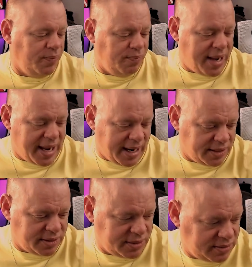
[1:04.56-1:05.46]

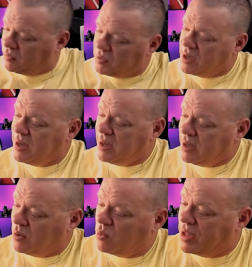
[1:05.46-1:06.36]
Max
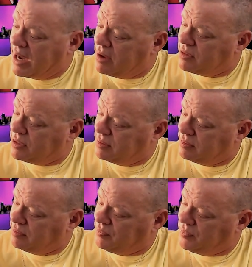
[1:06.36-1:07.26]
without
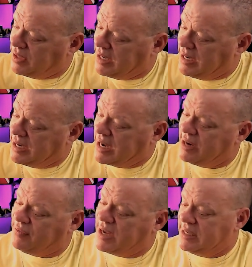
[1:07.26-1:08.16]
any kind
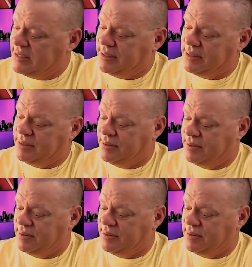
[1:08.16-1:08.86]
of cases.